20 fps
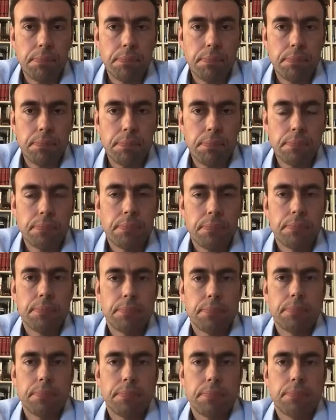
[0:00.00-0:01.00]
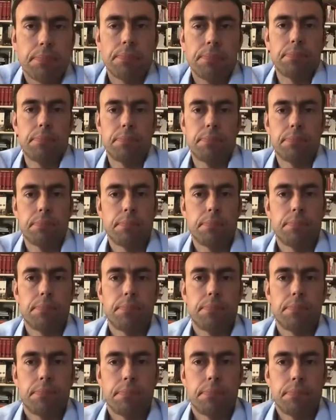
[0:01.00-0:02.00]

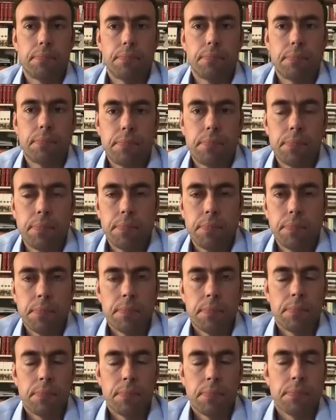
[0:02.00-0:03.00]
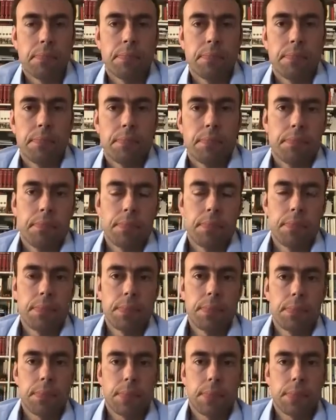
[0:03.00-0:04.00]

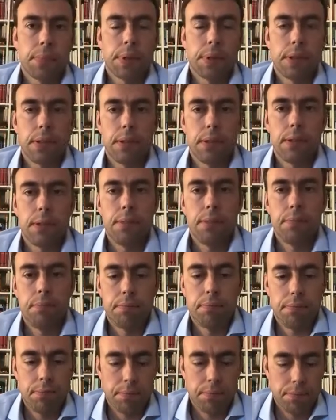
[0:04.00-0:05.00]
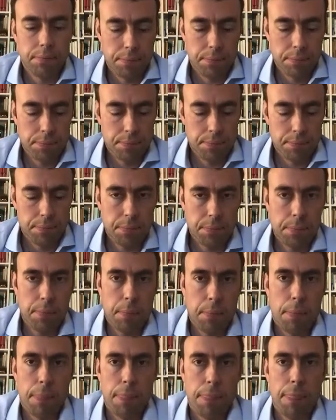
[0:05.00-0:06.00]

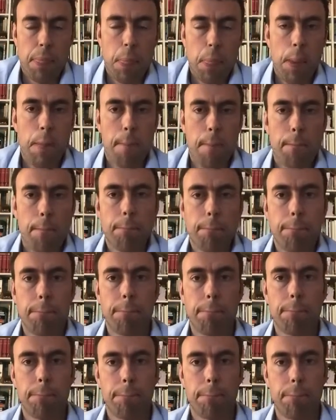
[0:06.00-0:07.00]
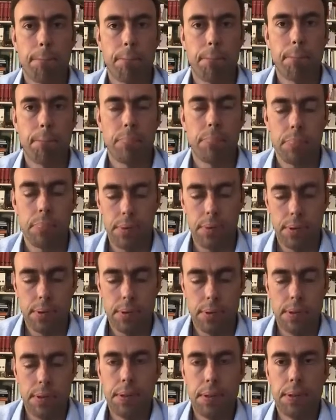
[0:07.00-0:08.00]
The person shown says nothing.